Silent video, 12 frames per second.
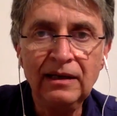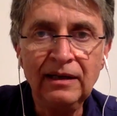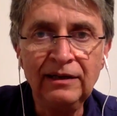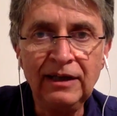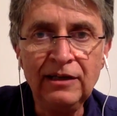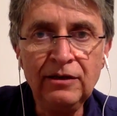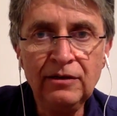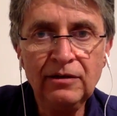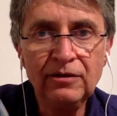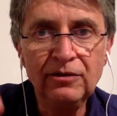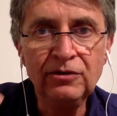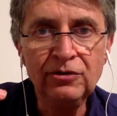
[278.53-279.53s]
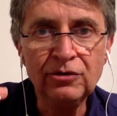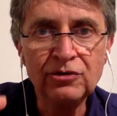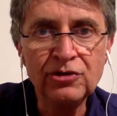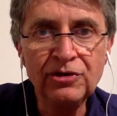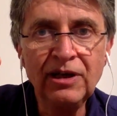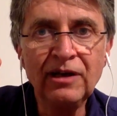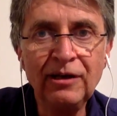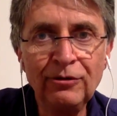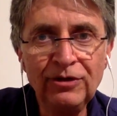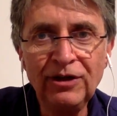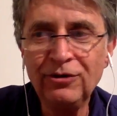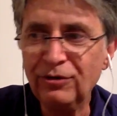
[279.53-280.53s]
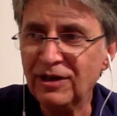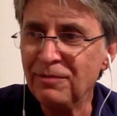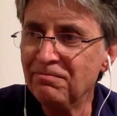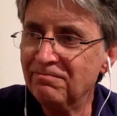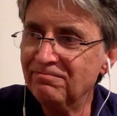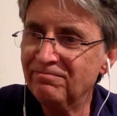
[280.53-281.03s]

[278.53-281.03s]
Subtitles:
And then you turn around the Q-tip,